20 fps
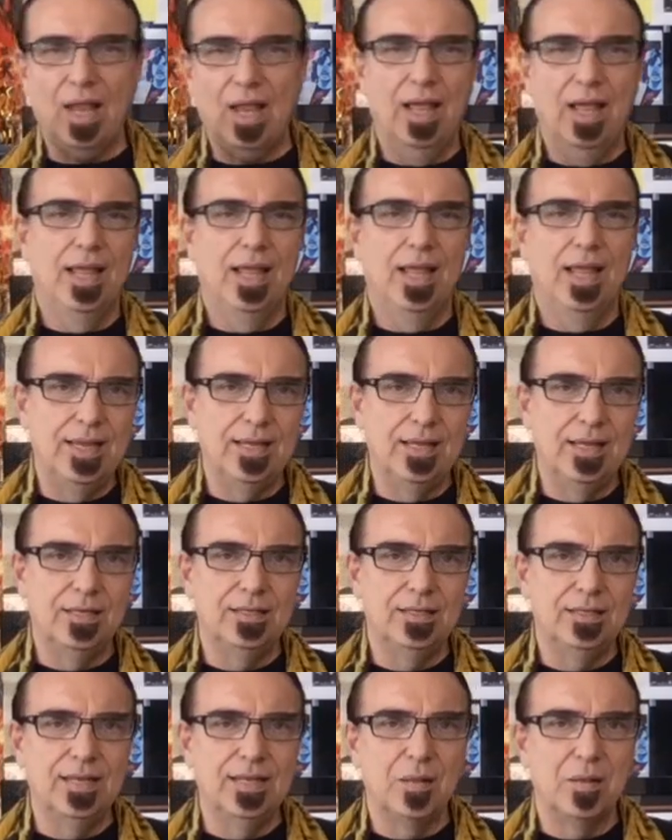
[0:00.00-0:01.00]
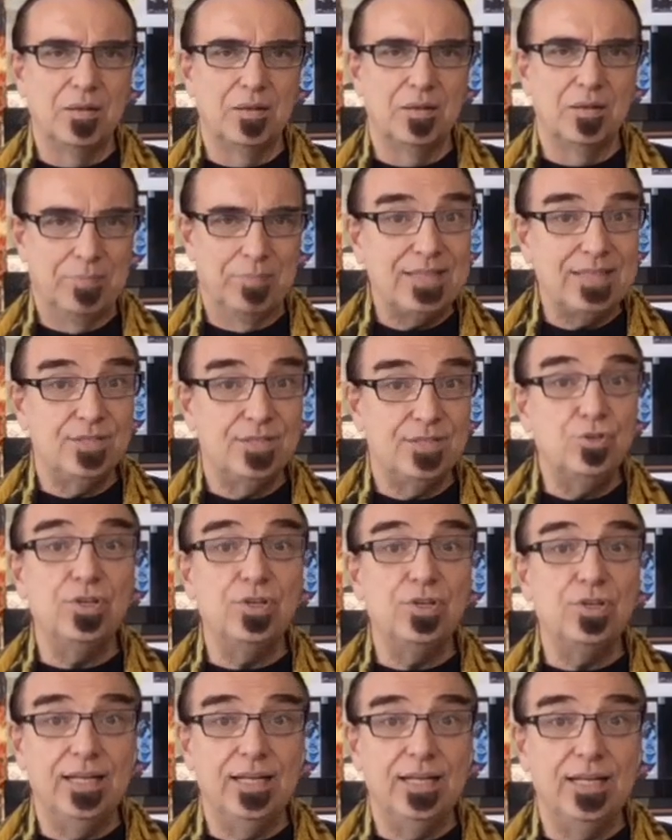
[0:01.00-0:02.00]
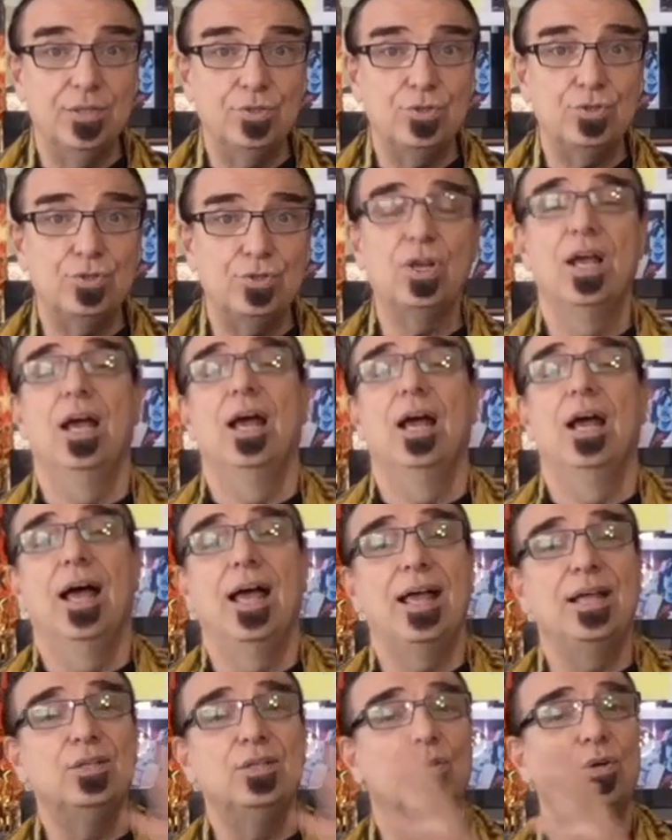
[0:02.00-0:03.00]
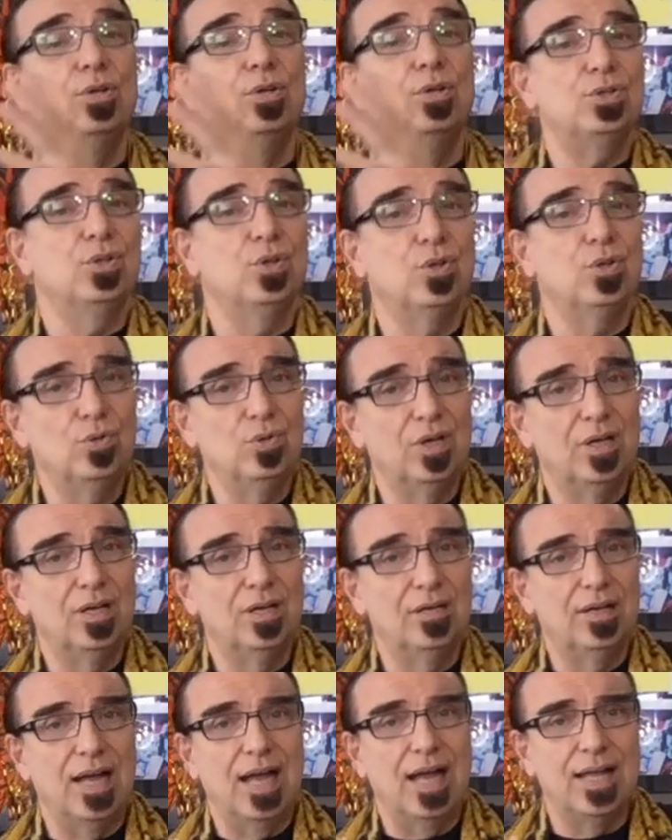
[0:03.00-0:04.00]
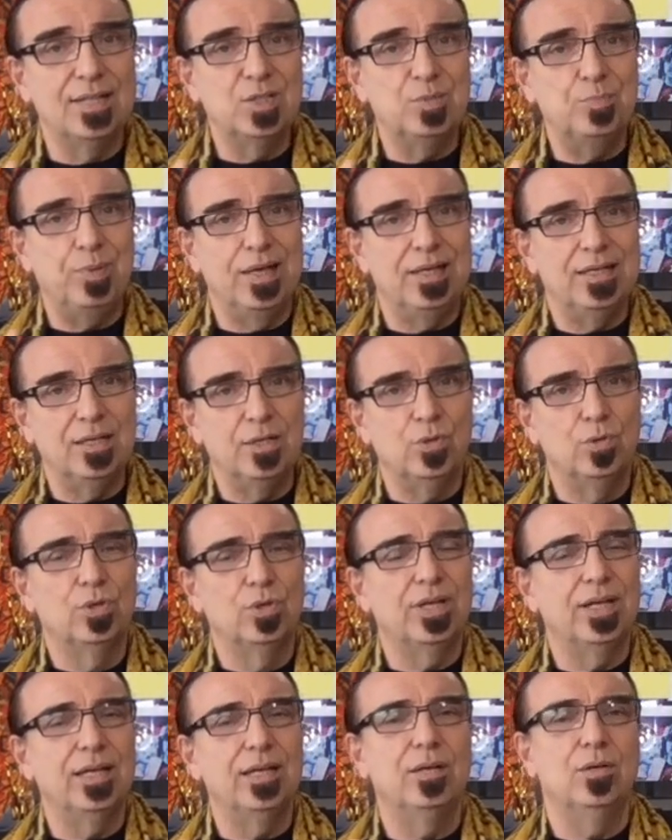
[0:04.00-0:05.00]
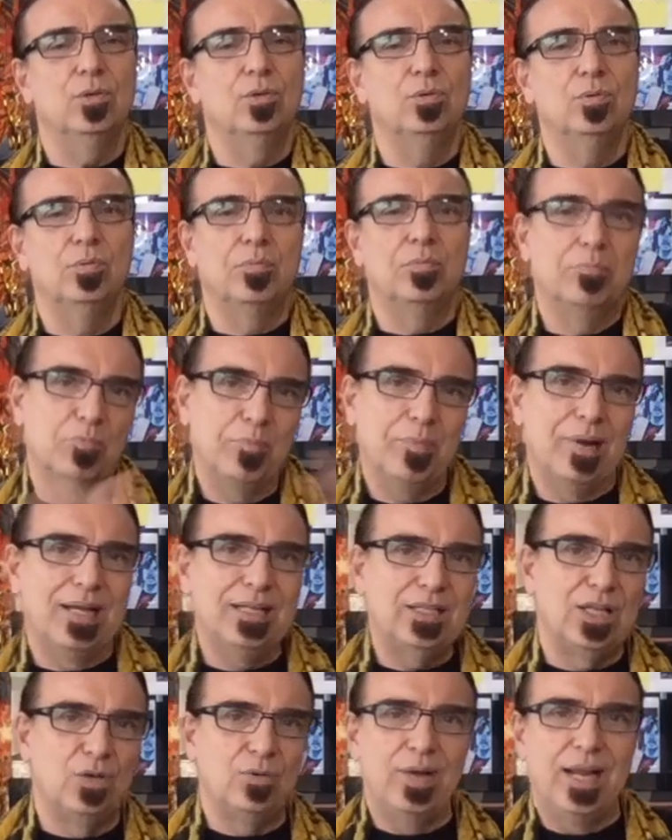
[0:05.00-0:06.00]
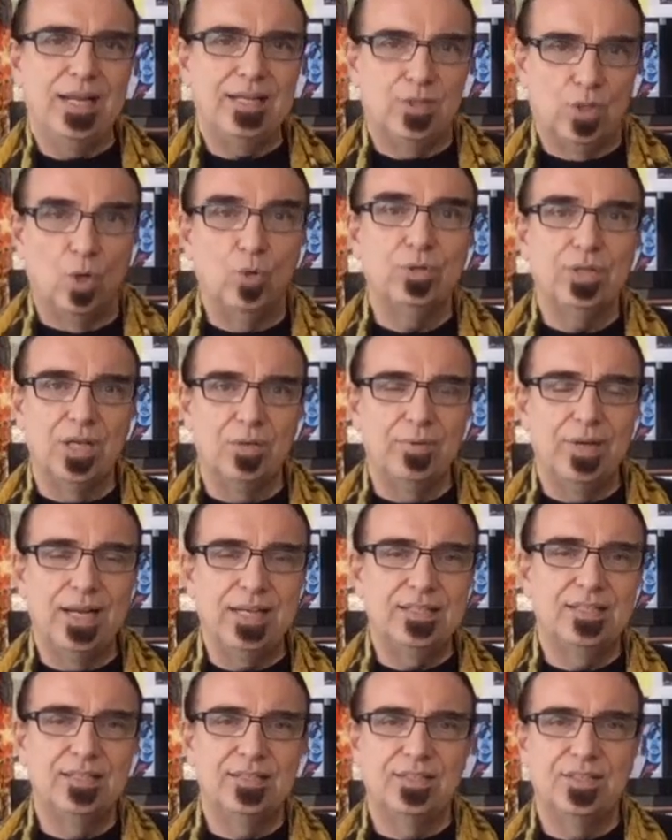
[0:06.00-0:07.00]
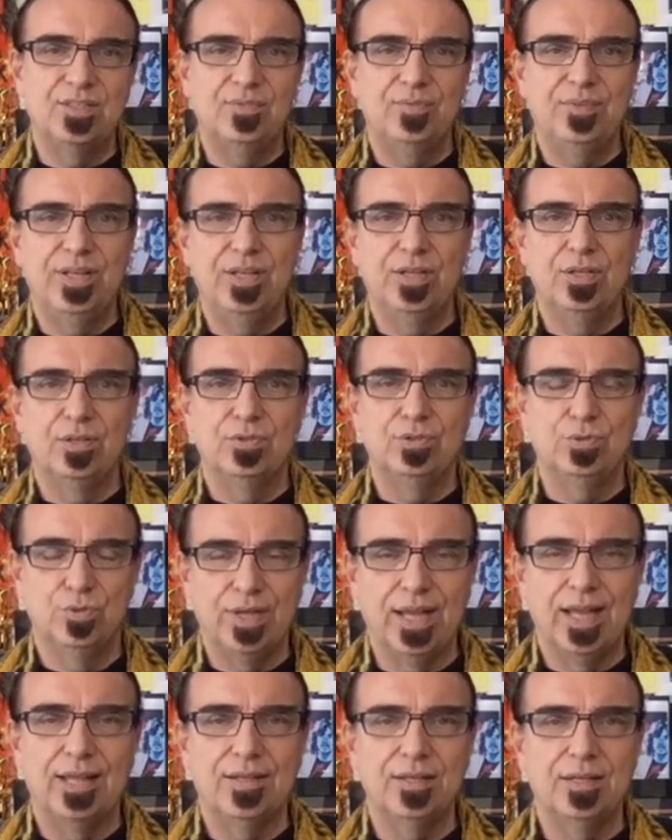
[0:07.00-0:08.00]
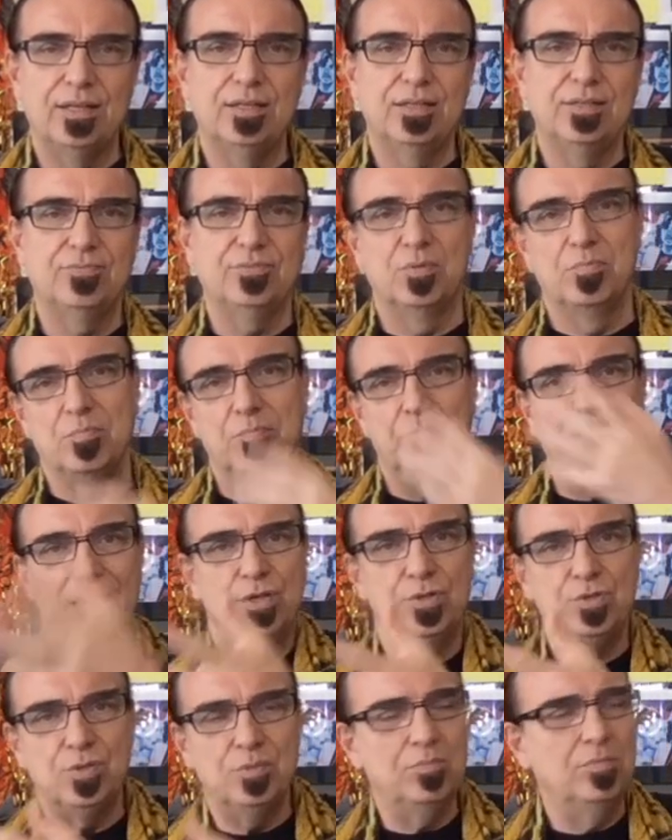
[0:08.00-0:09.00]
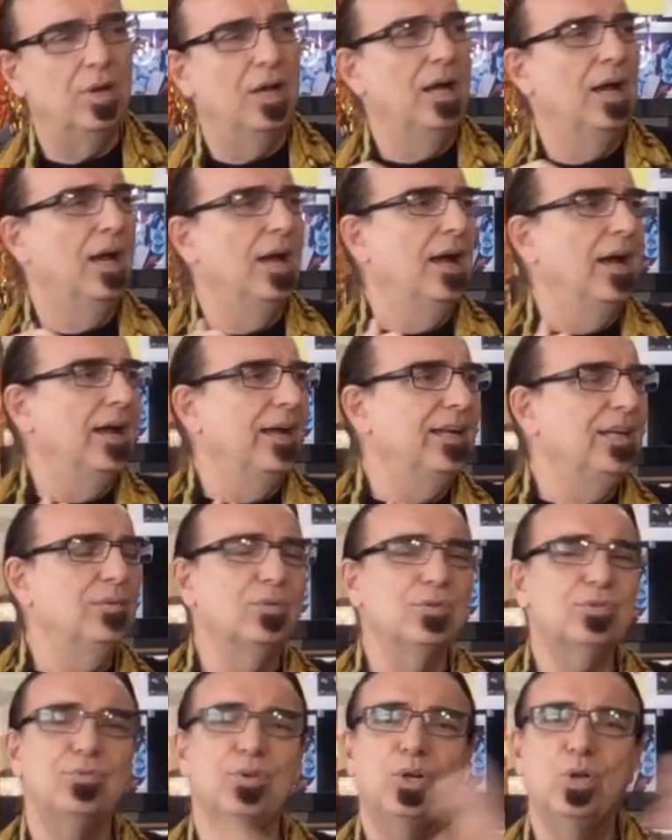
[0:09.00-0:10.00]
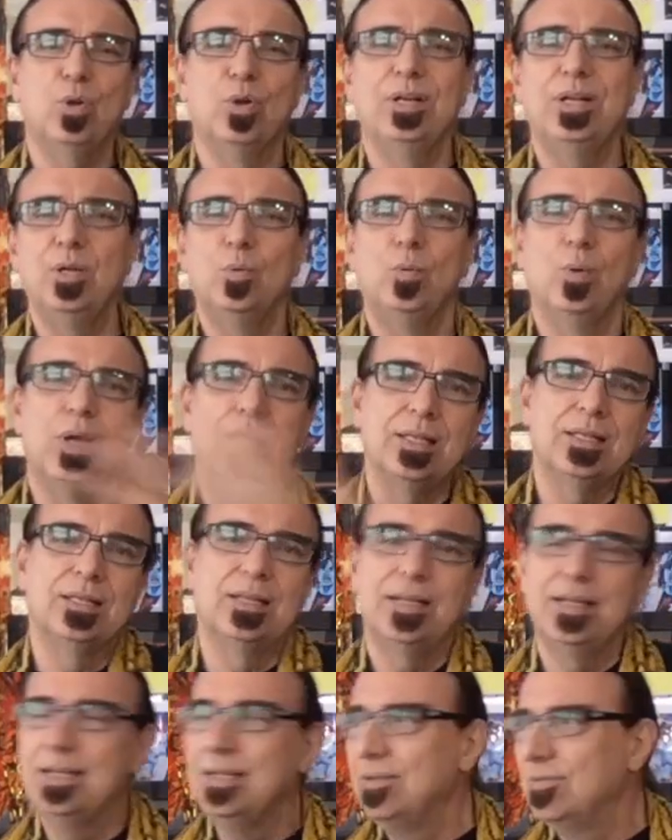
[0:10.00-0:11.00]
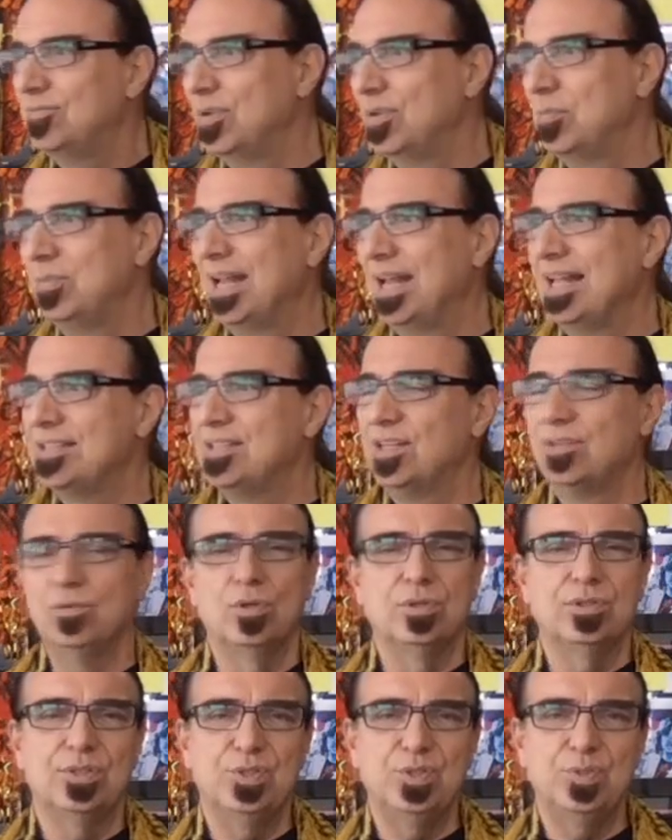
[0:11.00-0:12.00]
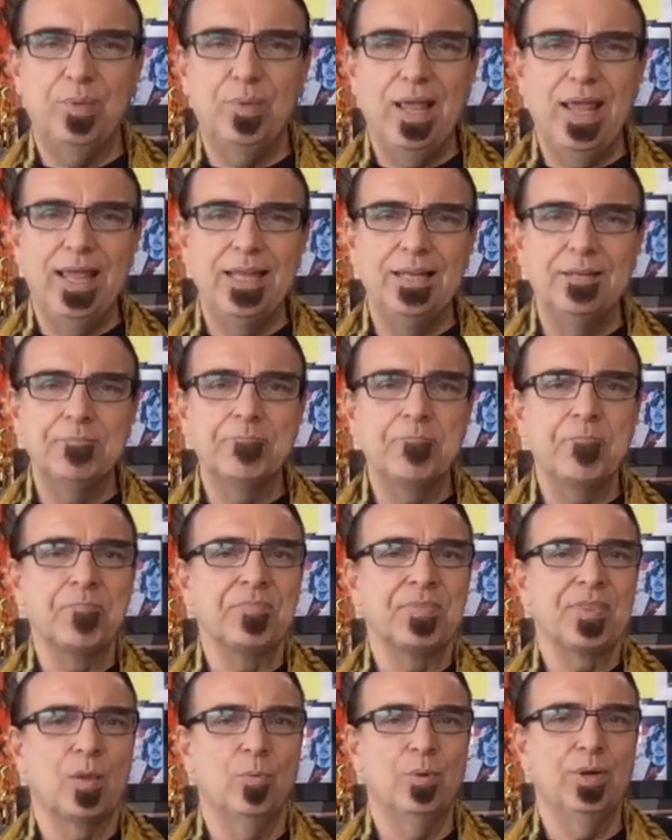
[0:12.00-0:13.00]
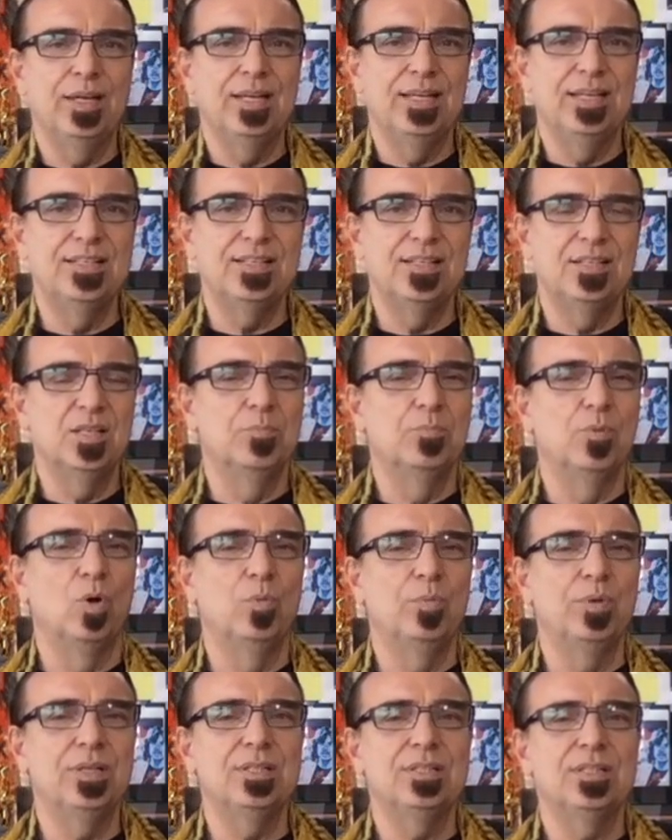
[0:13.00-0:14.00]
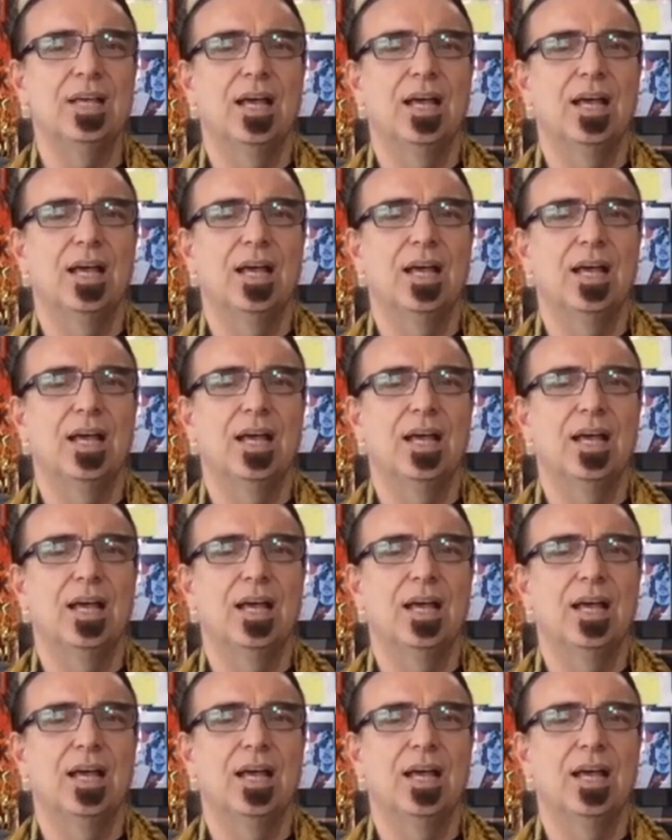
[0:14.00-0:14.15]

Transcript: a little message in English, and also Hans Pernakuke, who I co-directed this video together from Belgium. He was recording one from Lanzarote, Spain, where he is in the moment.